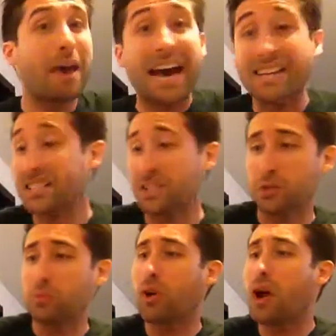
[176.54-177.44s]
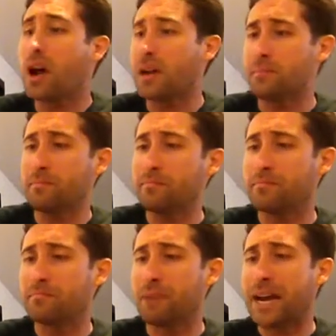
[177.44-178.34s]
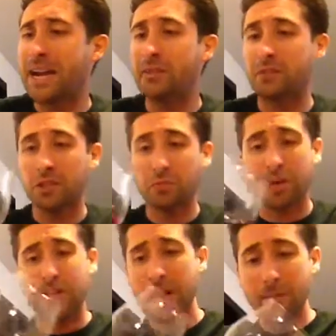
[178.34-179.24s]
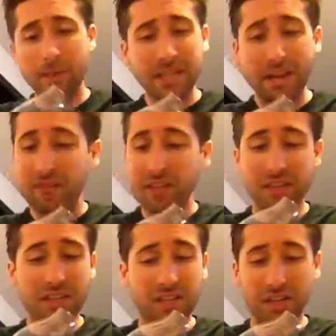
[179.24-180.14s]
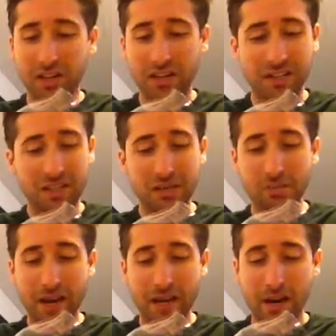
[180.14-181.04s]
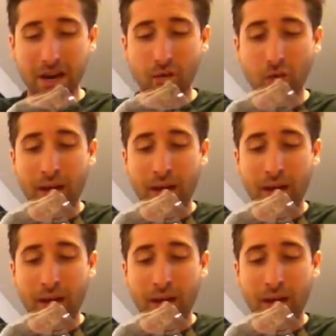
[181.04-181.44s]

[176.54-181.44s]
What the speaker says: past its prime by any means, but definitely clear. Can see my